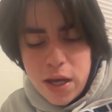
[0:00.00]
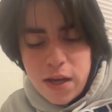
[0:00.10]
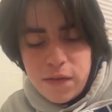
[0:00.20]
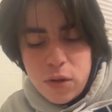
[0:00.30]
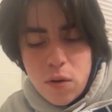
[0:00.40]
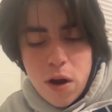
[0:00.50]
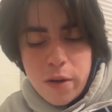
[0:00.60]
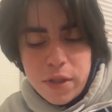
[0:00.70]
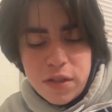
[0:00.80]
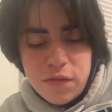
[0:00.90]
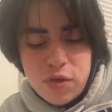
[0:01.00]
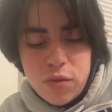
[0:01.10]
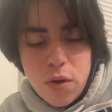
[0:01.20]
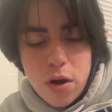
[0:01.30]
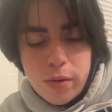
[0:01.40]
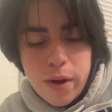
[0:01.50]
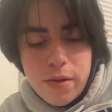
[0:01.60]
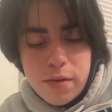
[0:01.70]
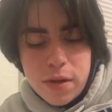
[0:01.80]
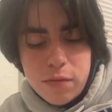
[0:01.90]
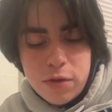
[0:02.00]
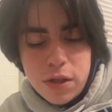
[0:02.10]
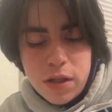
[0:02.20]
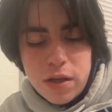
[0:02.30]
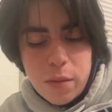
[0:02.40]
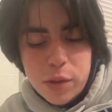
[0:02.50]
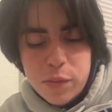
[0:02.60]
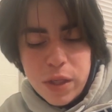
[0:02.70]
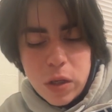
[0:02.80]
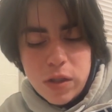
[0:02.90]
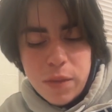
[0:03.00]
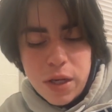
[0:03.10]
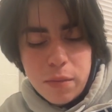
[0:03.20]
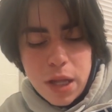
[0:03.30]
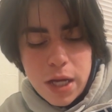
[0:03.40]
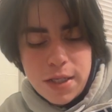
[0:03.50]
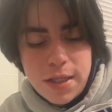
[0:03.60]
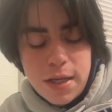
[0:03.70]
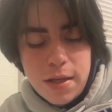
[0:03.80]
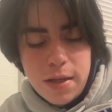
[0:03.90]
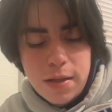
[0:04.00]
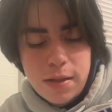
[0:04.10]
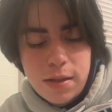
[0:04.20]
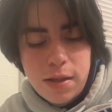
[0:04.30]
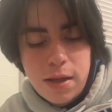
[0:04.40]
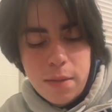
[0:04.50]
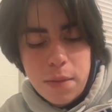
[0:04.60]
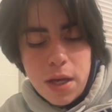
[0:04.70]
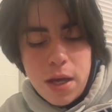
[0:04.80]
If the requirements of true art rather than routine accomplishment are to be obliged to him,